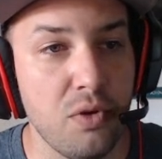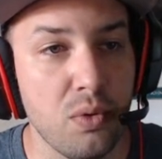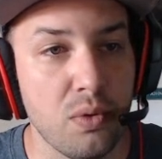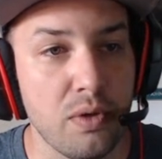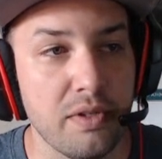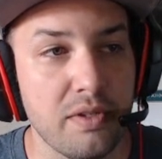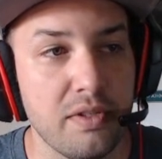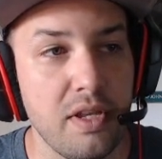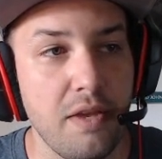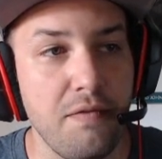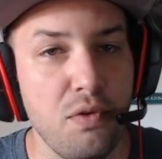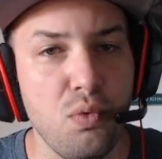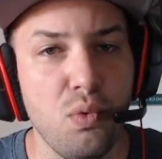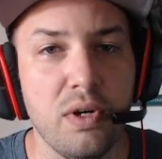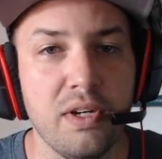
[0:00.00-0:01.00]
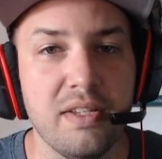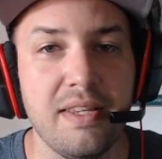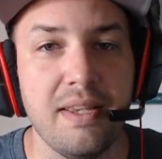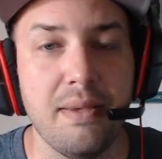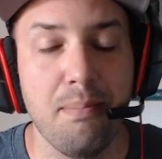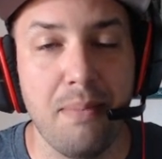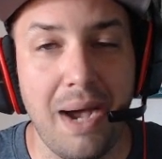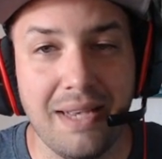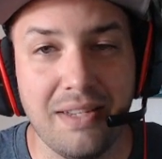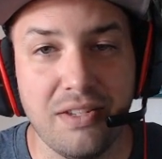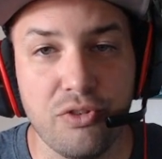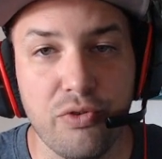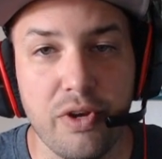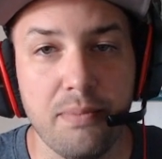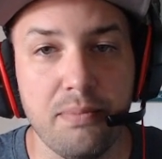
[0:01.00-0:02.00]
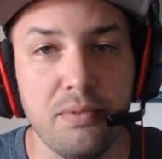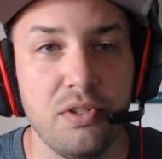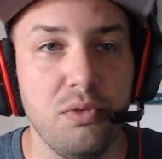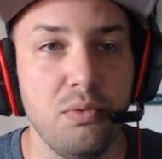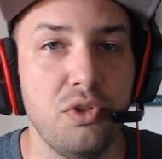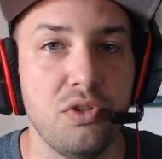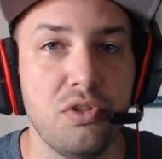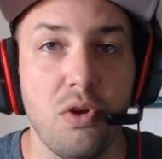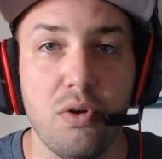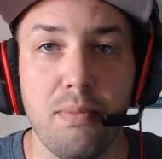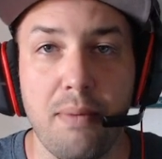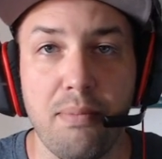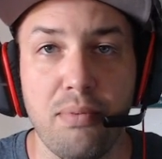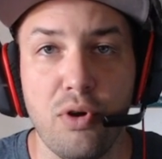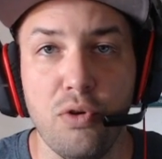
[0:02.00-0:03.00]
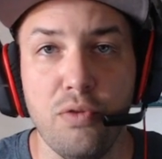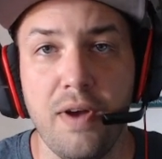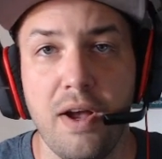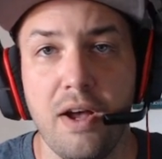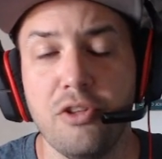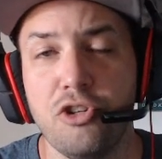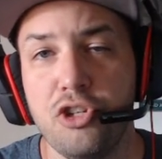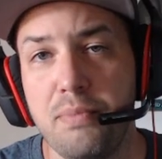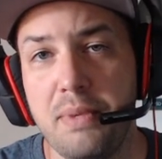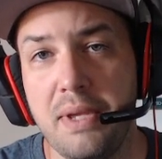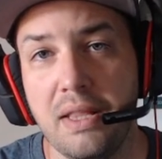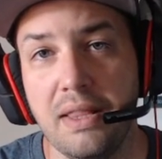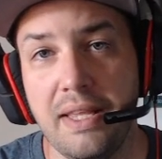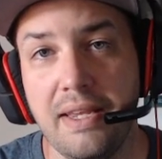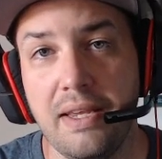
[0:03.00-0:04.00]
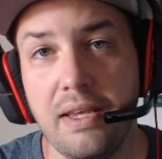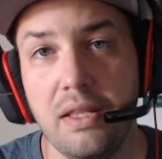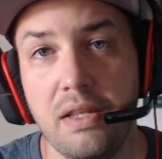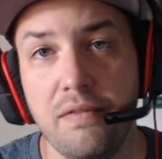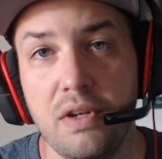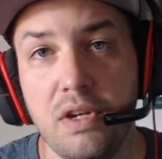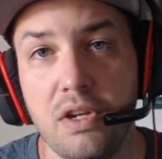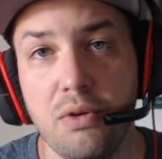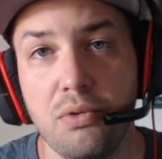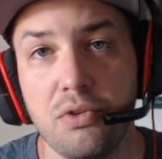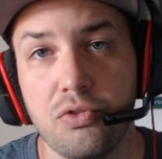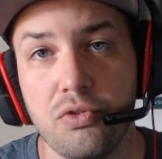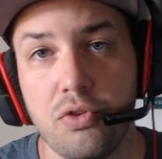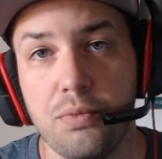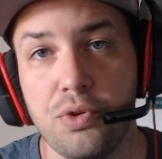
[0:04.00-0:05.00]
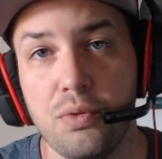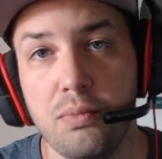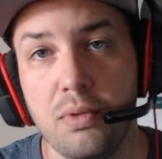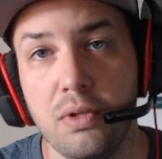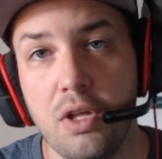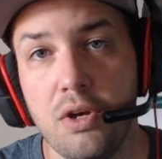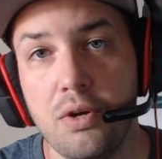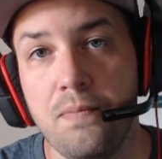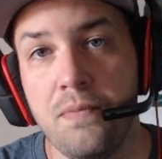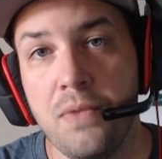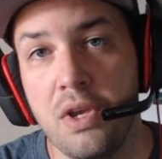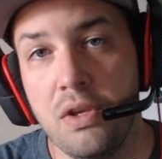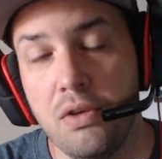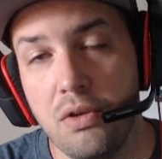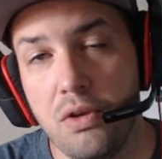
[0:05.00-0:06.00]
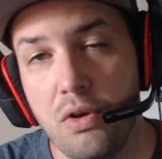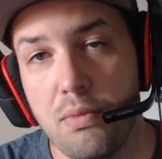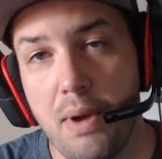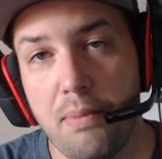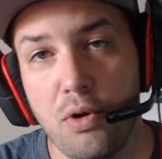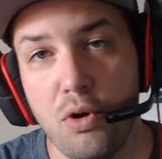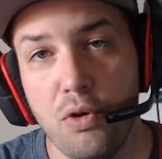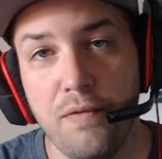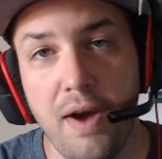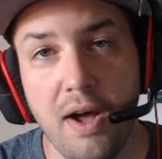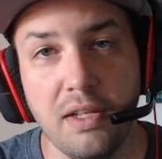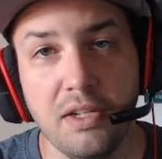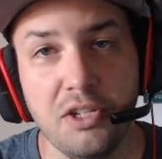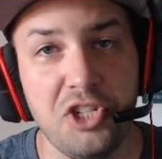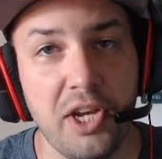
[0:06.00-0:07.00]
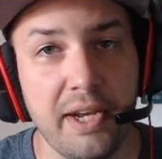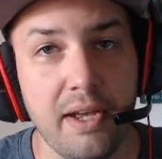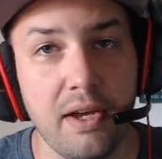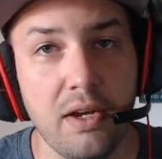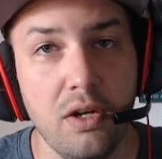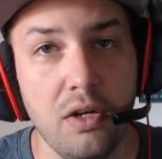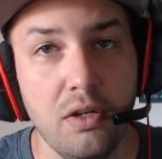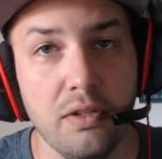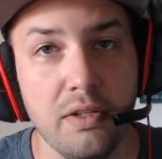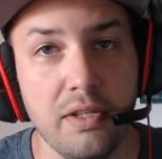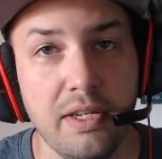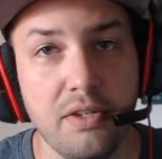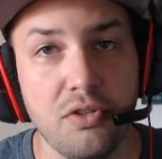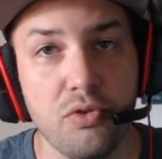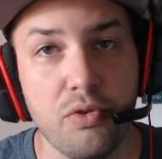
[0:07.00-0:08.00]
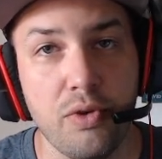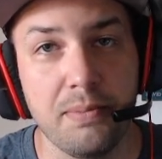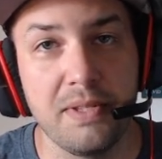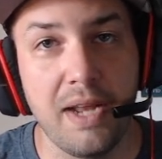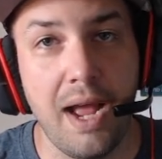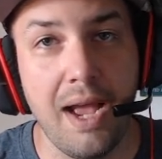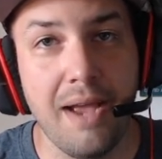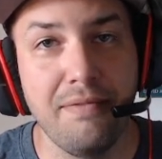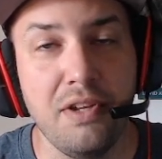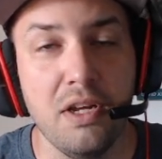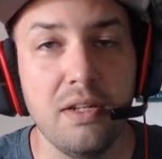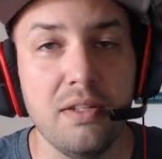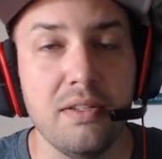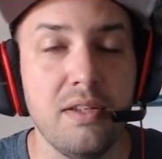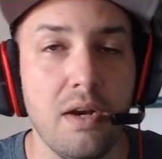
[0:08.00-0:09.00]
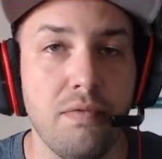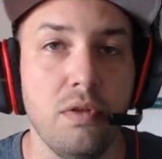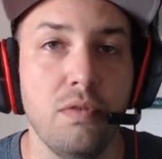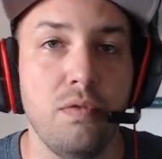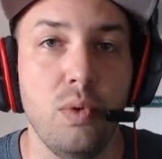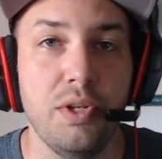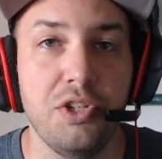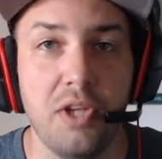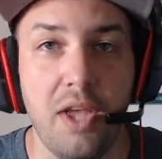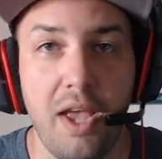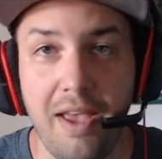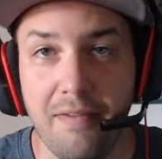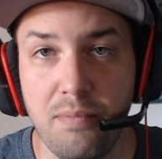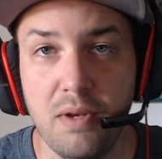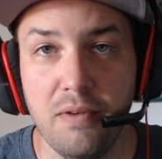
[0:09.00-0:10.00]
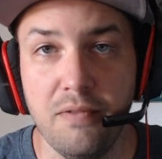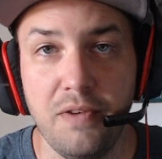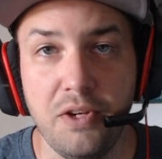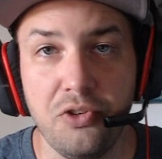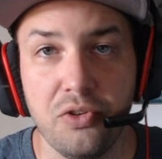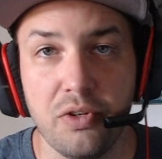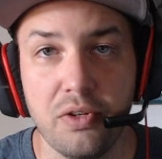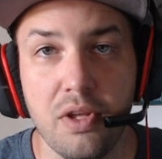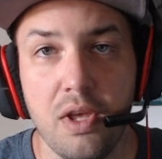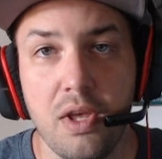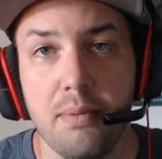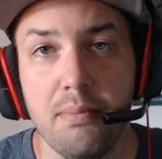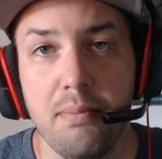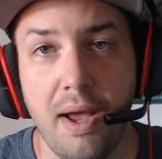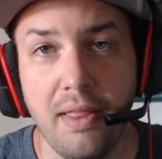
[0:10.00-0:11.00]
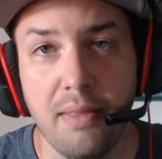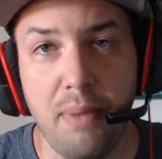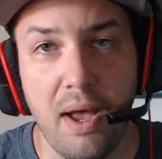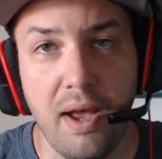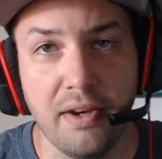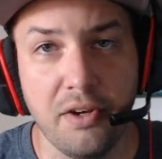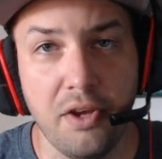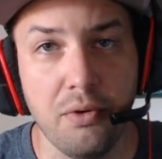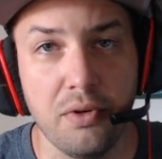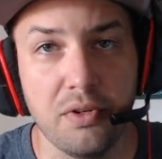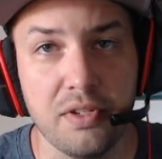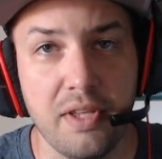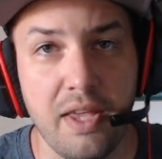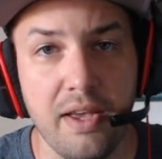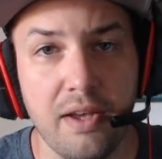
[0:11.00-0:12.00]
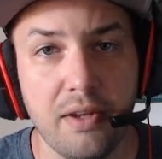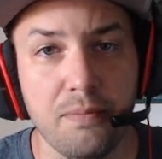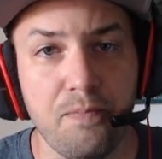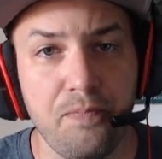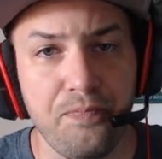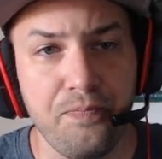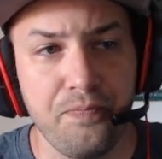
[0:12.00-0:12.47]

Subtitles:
of course, if you wanted to see my scripts, you would just go to my profile. There should be a link in the video description below. You can go to my profile and check out all the scripts that I've done, several of which have been featured by the Pinecoders account.